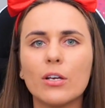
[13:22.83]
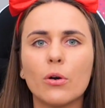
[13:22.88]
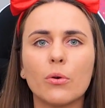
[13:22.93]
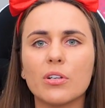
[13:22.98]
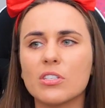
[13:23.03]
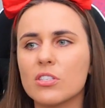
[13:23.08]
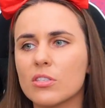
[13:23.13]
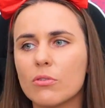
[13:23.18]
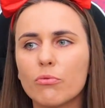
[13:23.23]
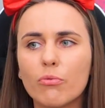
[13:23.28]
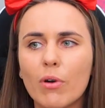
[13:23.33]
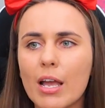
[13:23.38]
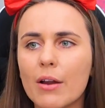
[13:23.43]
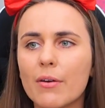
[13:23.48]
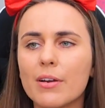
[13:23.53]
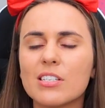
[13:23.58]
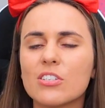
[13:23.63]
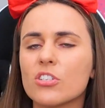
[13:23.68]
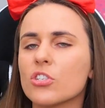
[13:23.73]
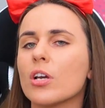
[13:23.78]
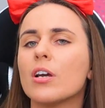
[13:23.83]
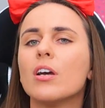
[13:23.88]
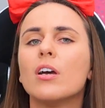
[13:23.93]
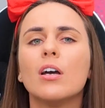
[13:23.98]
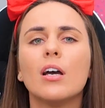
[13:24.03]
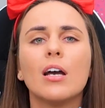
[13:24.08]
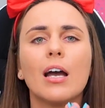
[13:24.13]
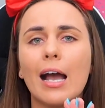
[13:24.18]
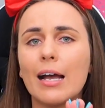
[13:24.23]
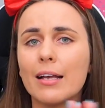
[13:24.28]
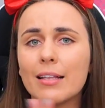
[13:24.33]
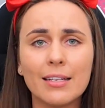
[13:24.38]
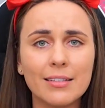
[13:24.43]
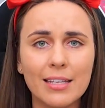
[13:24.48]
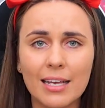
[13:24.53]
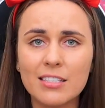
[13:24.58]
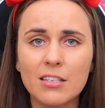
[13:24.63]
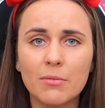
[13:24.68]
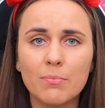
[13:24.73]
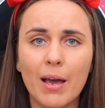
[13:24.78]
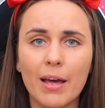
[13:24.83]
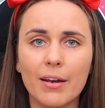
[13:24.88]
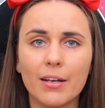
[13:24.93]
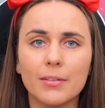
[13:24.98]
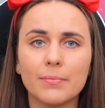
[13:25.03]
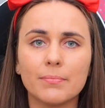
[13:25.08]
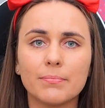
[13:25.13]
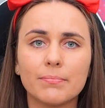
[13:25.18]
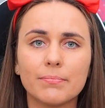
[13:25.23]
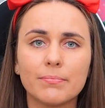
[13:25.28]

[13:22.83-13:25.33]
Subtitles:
or it's the rarest. It doesn't matter.